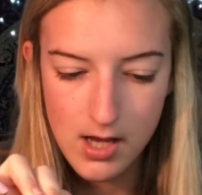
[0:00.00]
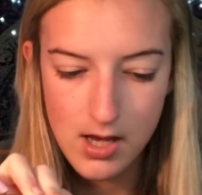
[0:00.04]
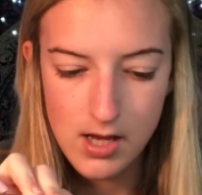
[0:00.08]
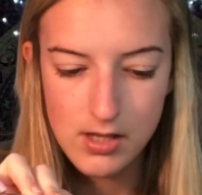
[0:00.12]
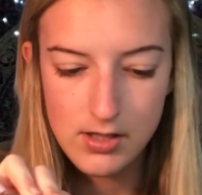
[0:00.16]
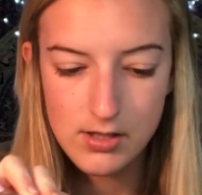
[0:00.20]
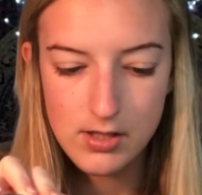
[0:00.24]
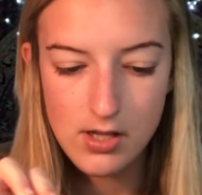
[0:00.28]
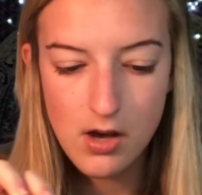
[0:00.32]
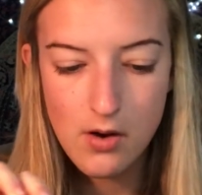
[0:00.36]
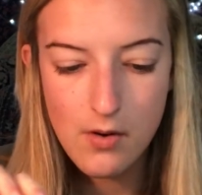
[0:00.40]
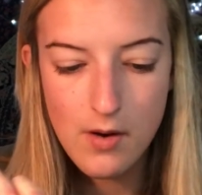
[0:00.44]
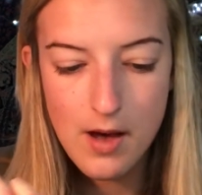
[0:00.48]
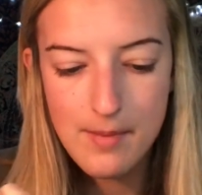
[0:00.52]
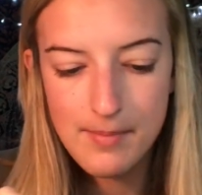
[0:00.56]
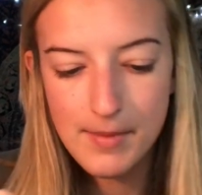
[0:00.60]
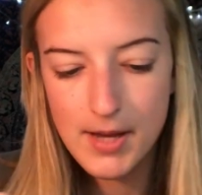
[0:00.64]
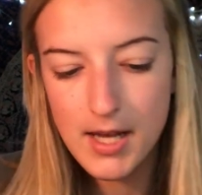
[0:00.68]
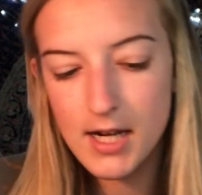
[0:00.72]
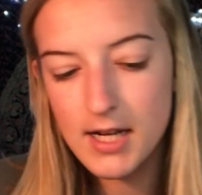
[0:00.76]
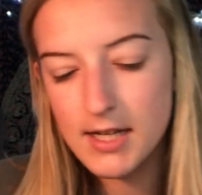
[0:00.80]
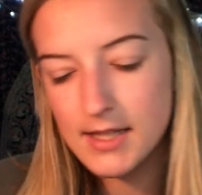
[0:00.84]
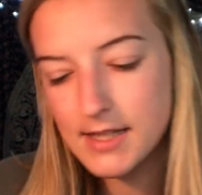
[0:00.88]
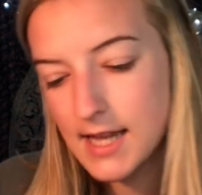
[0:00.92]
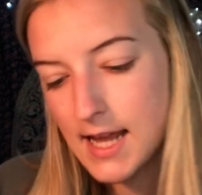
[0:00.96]
So I'm
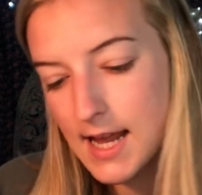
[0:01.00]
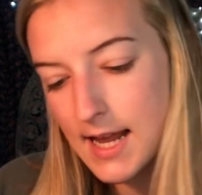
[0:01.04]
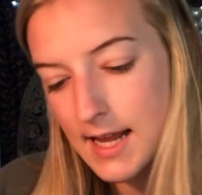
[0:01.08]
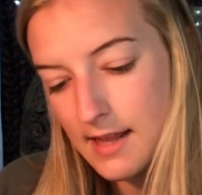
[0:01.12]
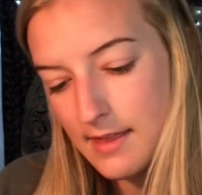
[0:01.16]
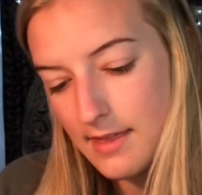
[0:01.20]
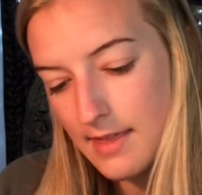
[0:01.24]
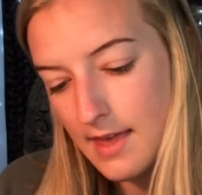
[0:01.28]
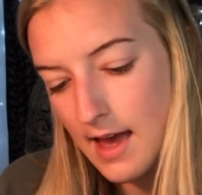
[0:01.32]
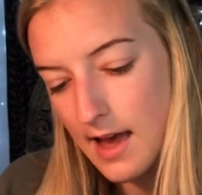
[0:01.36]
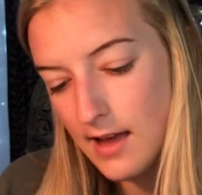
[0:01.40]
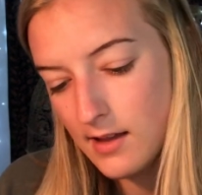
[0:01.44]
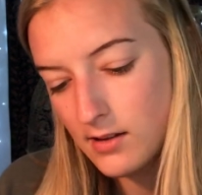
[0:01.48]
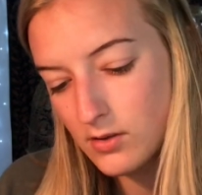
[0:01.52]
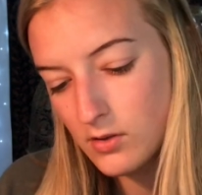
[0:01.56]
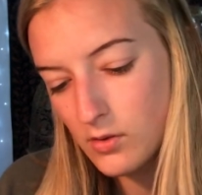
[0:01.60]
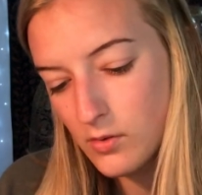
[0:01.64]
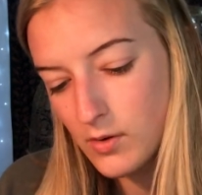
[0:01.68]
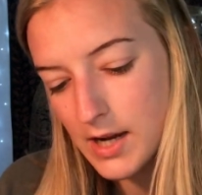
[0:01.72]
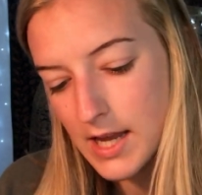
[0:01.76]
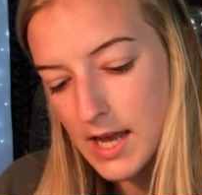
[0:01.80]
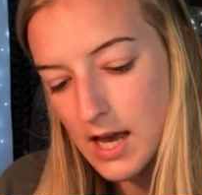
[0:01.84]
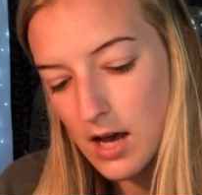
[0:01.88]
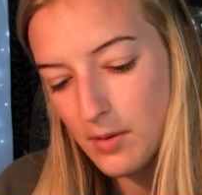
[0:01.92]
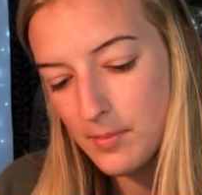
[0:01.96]
going to take that
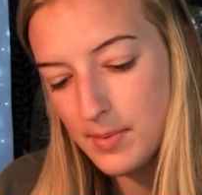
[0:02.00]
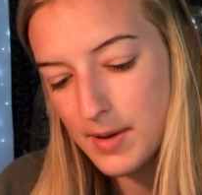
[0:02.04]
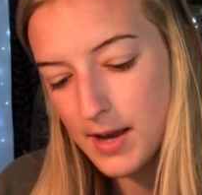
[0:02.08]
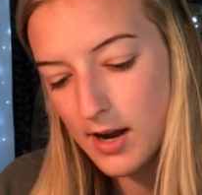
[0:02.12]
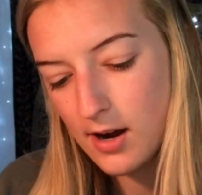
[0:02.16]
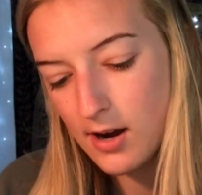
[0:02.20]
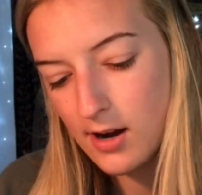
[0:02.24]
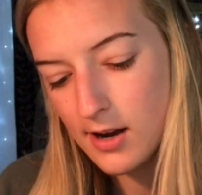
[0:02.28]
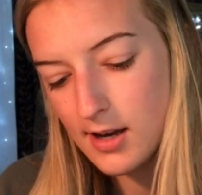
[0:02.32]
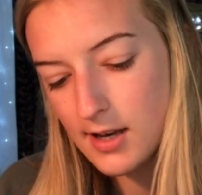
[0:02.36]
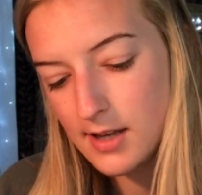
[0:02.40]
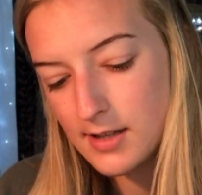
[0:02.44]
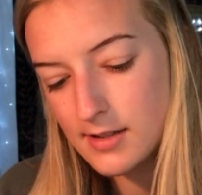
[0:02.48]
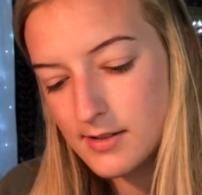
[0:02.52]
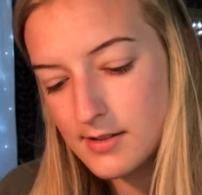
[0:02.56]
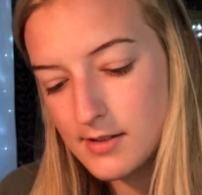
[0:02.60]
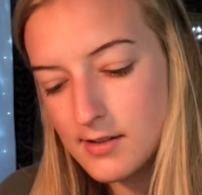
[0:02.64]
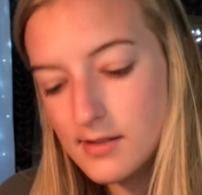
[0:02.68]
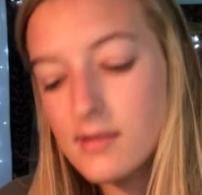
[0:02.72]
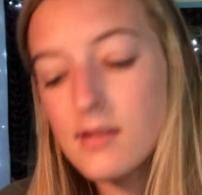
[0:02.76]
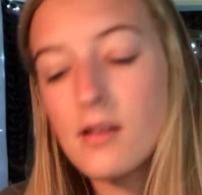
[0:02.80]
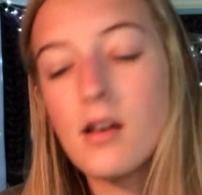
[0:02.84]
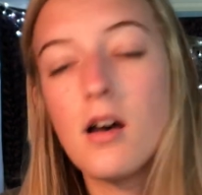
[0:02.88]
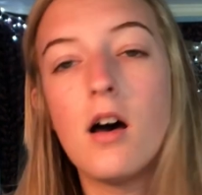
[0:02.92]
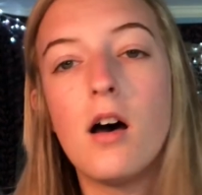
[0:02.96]
L'Oreal
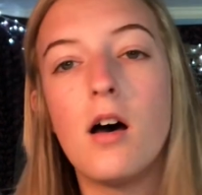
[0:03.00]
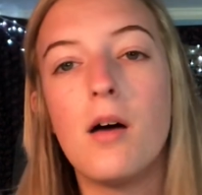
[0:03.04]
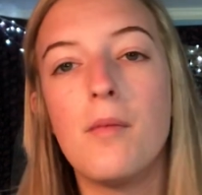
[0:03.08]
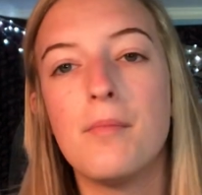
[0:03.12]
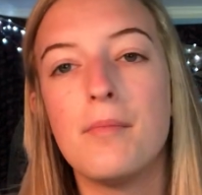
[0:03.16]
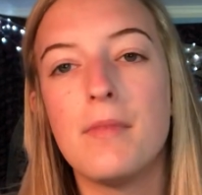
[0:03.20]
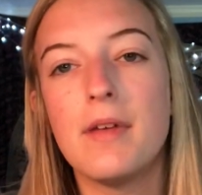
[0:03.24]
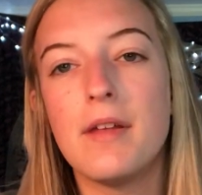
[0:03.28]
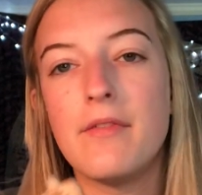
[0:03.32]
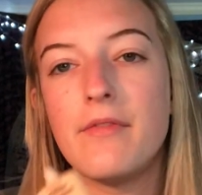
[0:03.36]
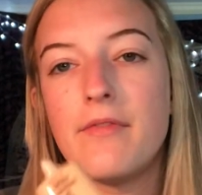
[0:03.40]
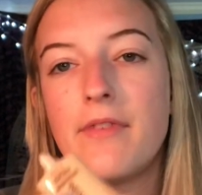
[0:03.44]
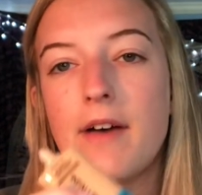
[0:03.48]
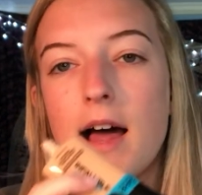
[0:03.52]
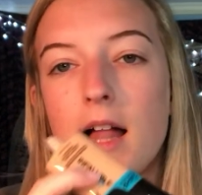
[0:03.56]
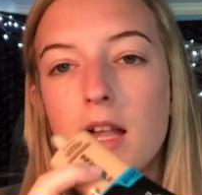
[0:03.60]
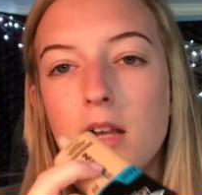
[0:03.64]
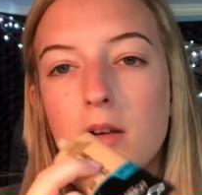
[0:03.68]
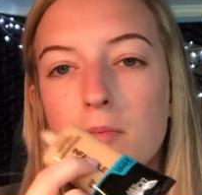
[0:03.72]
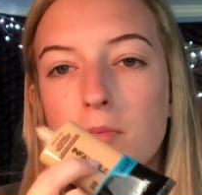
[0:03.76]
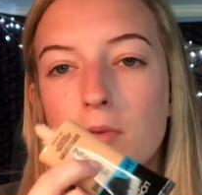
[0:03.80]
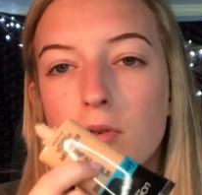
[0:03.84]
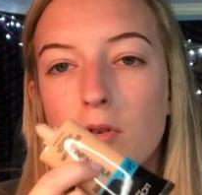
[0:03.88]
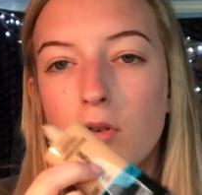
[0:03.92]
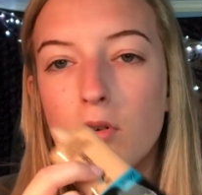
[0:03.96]
Paris
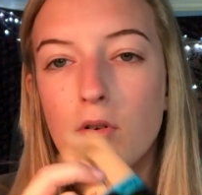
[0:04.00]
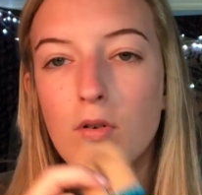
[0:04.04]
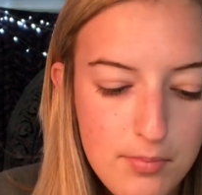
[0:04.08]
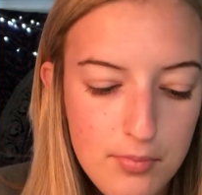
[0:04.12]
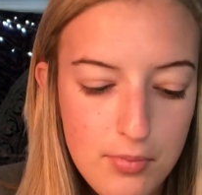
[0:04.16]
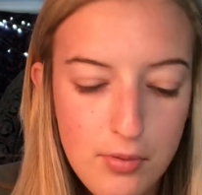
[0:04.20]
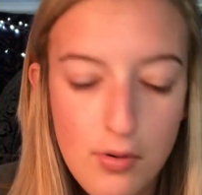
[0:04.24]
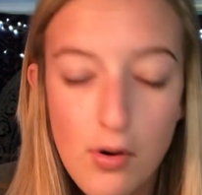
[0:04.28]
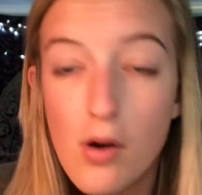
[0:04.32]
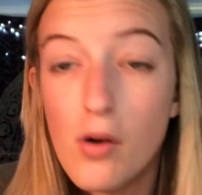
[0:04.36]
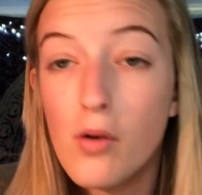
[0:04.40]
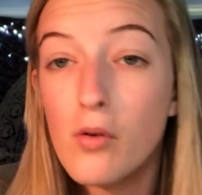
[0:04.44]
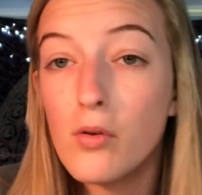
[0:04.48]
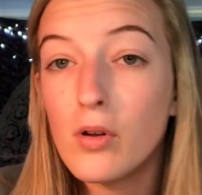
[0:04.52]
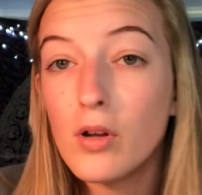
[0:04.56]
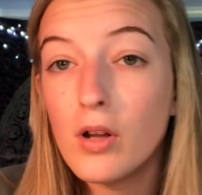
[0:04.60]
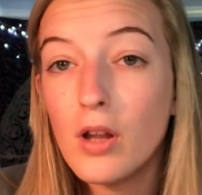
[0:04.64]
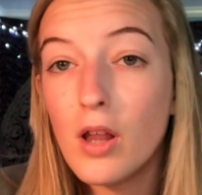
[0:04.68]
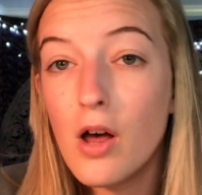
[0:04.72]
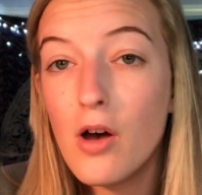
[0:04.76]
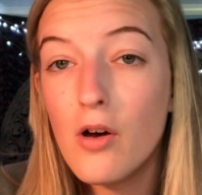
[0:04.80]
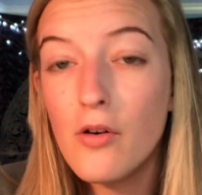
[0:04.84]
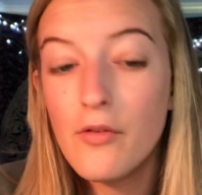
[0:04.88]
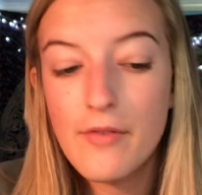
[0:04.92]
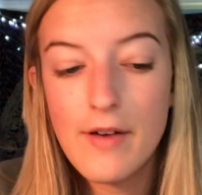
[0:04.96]
Infallible Pro
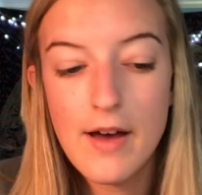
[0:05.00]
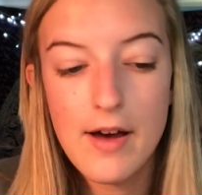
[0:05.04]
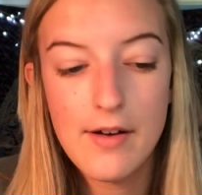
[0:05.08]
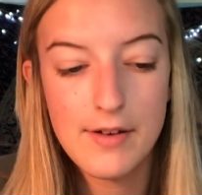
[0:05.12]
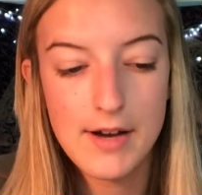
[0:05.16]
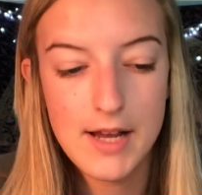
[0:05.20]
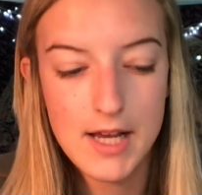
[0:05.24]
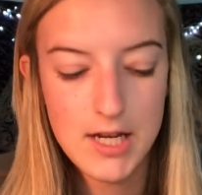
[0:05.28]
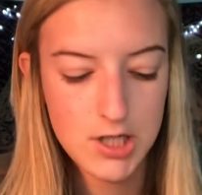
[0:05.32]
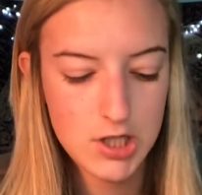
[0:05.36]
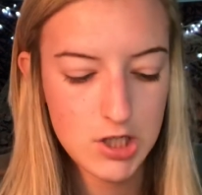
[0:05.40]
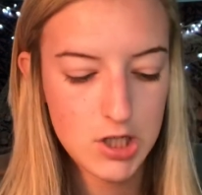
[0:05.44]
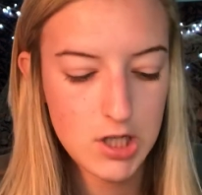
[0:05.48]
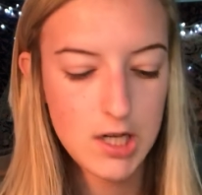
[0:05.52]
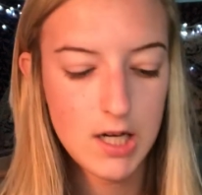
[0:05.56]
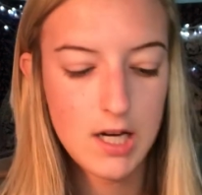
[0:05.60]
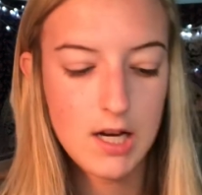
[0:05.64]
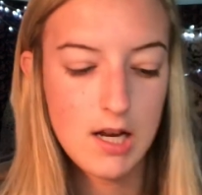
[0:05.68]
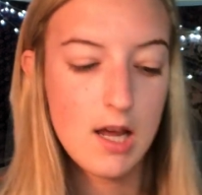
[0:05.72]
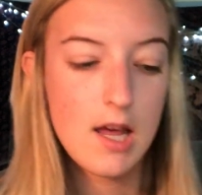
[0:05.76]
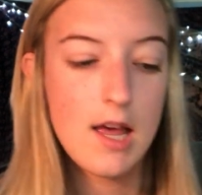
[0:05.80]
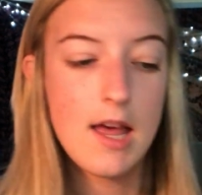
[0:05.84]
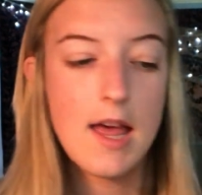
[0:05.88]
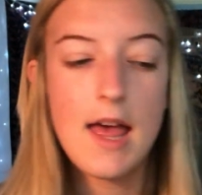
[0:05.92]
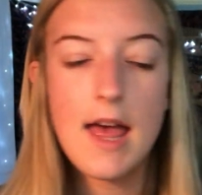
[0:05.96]
Glow foundation,
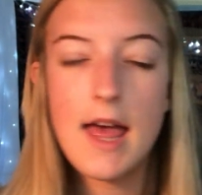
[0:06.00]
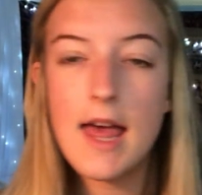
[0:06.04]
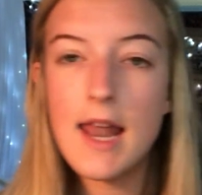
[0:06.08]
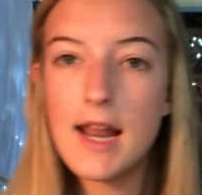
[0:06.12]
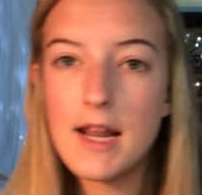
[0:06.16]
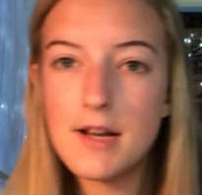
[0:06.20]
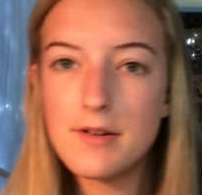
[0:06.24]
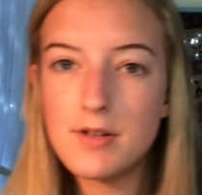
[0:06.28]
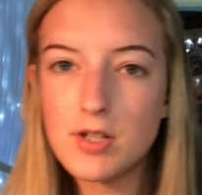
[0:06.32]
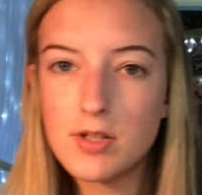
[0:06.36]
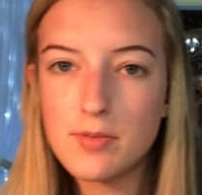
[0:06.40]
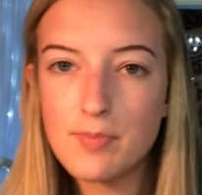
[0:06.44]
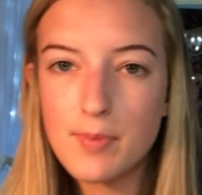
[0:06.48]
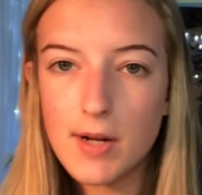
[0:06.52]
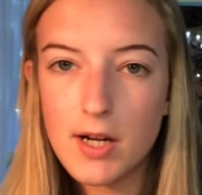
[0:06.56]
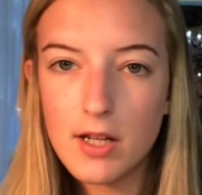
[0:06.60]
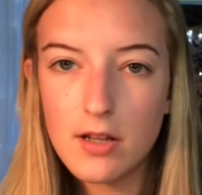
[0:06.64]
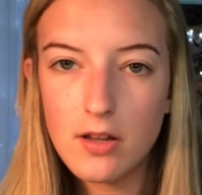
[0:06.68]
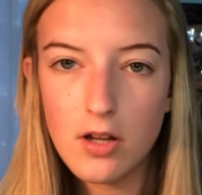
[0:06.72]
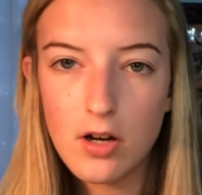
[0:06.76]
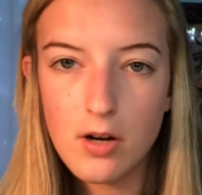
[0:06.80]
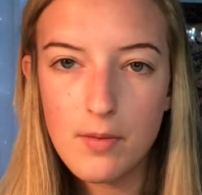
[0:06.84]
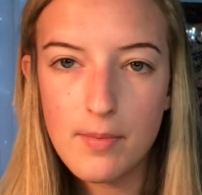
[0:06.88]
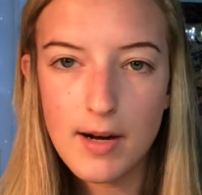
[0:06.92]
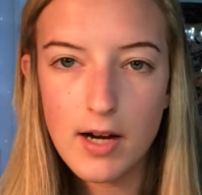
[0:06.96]
and I just put a
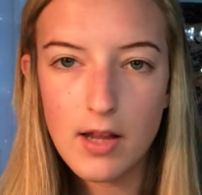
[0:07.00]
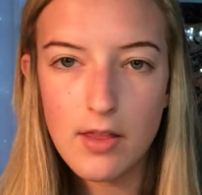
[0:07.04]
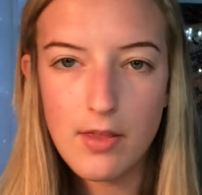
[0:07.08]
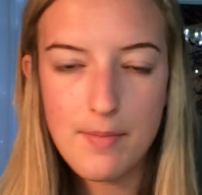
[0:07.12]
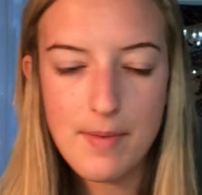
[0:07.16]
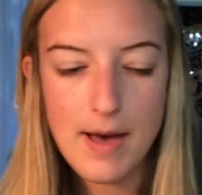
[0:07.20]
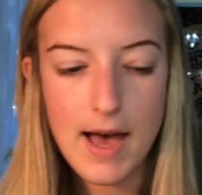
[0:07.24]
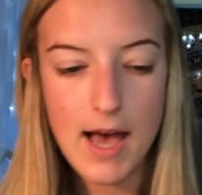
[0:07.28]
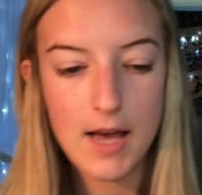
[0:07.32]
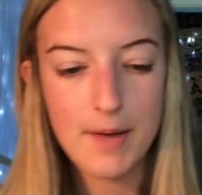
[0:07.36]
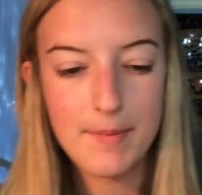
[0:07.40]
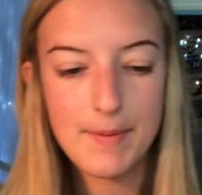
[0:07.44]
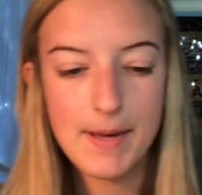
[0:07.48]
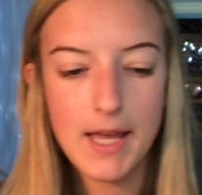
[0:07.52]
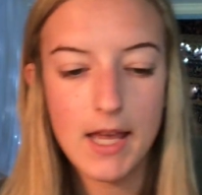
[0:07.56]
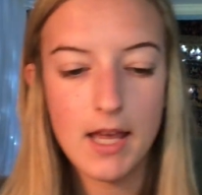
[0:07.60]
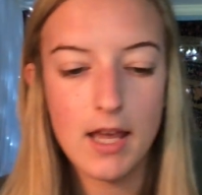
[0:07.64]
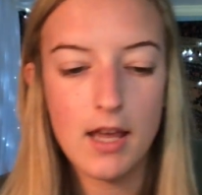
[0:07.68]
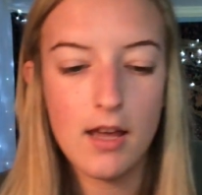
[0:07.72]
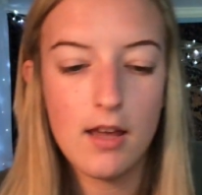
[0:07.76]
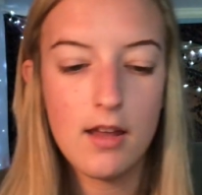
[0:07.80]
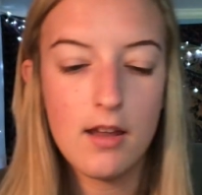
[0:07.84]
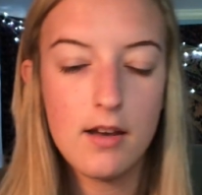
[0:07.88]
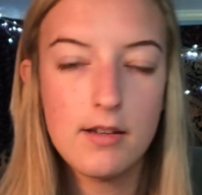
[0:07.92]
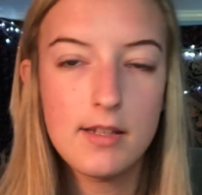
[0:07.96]
little bit on the back of my
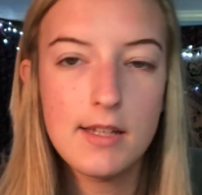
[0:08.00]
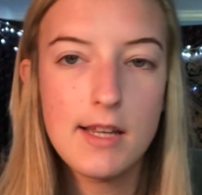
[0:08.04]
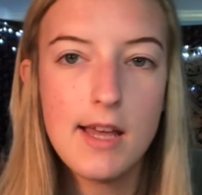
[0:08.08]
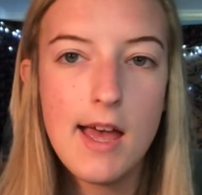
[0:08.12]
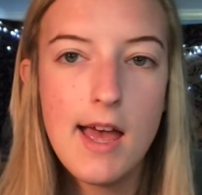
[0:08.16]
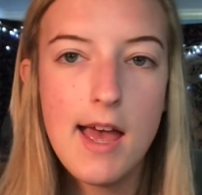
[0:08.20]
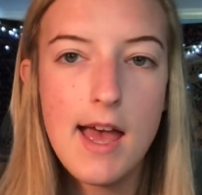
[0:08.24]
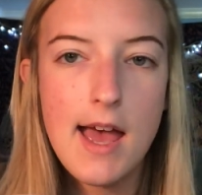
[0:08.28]
hand,